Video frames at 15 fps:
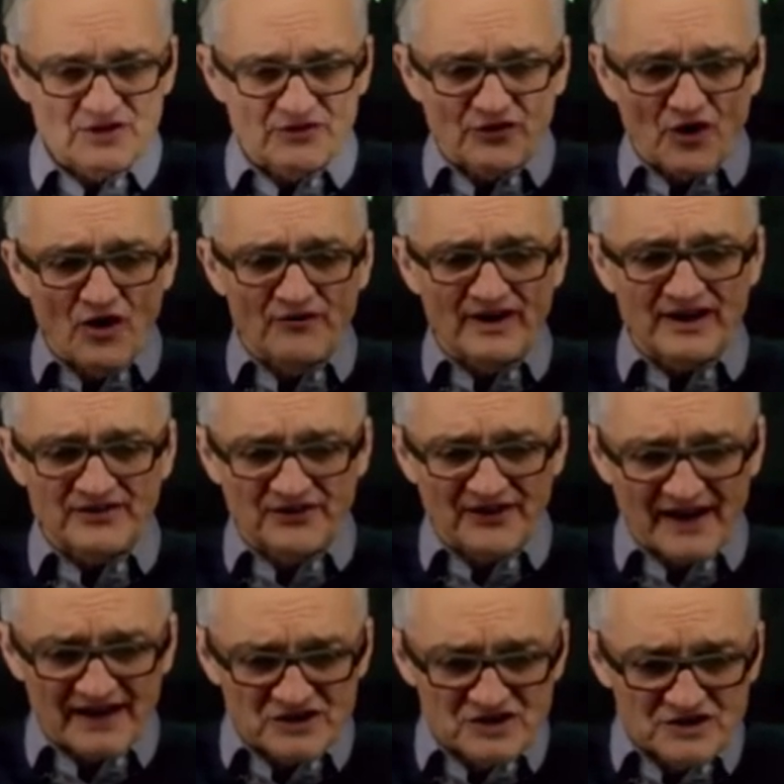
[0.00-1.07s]
of convex
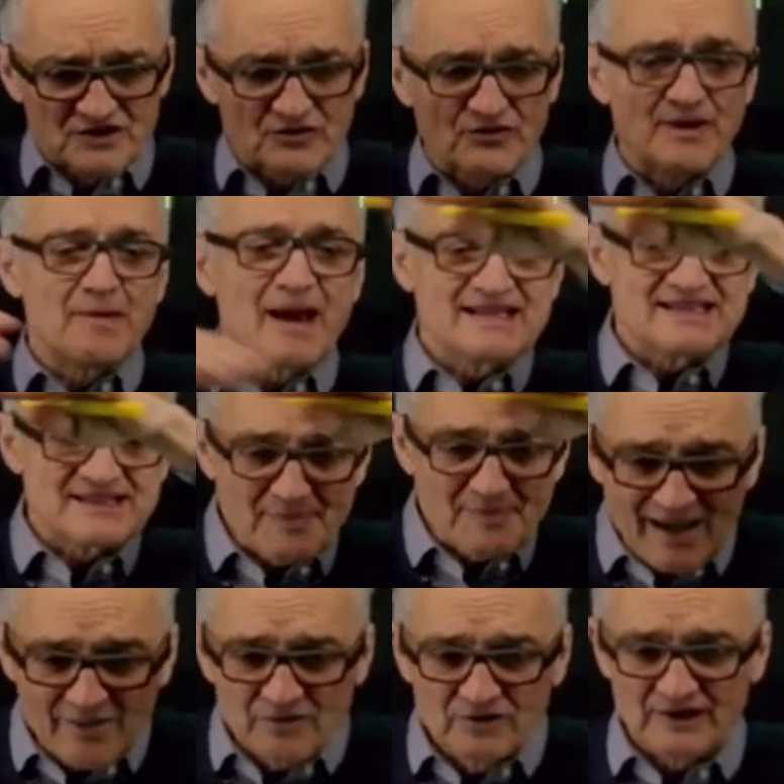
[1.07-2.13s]
functions remains
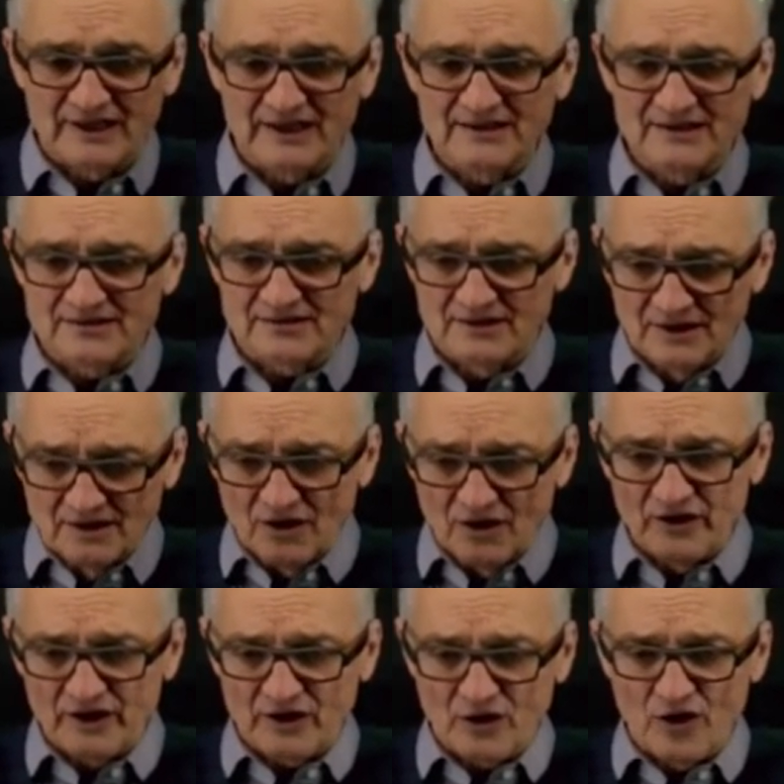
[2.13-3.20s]
bounded on
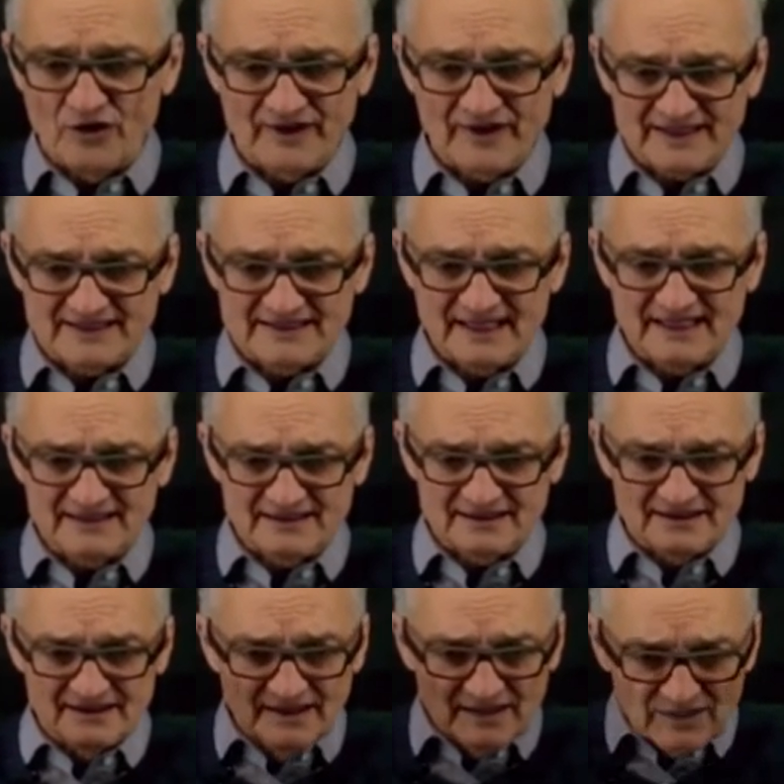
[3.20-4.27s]
a convex set,
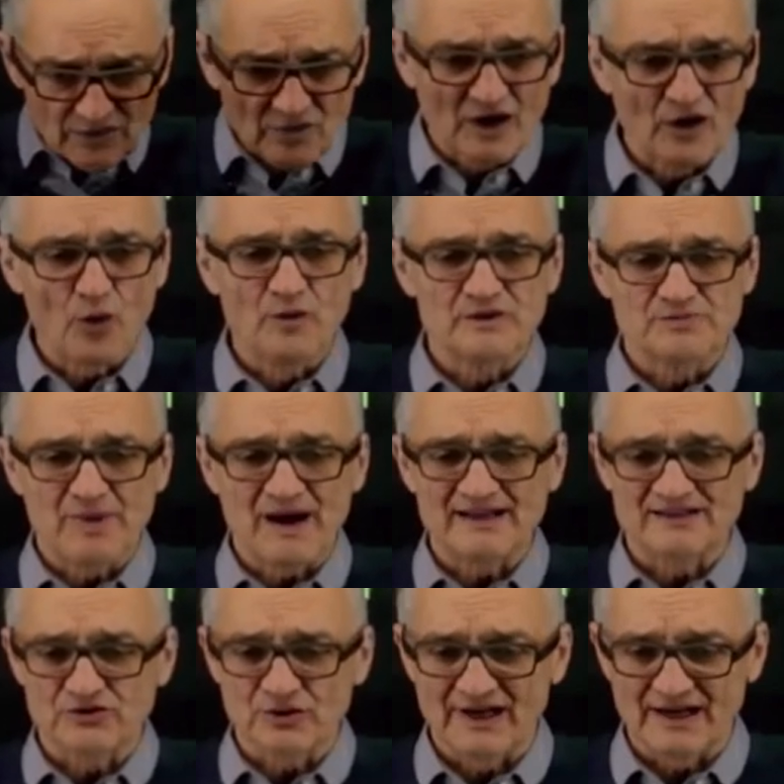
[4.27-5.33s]
you can always pass
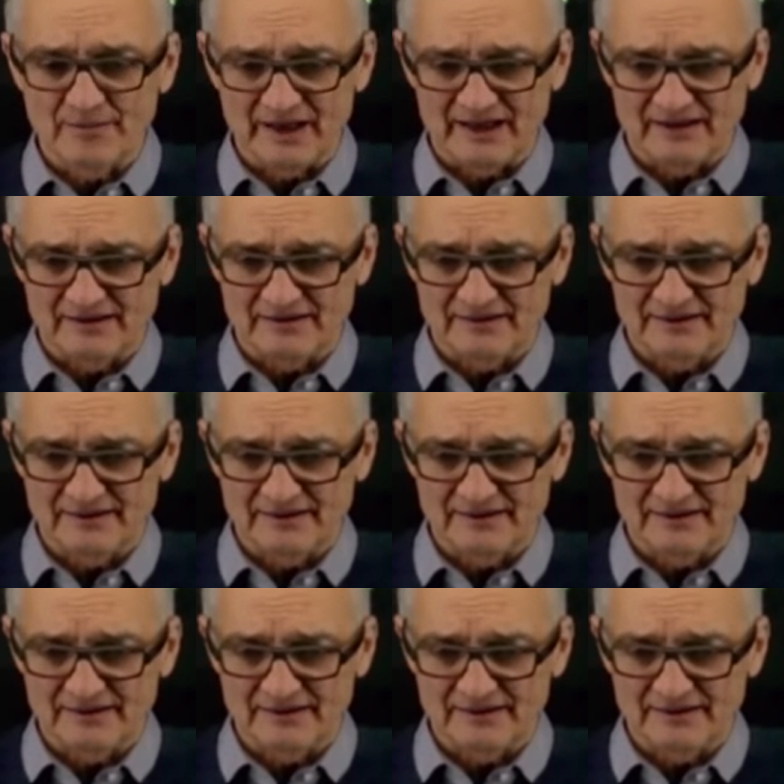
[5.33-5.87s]
to a limit,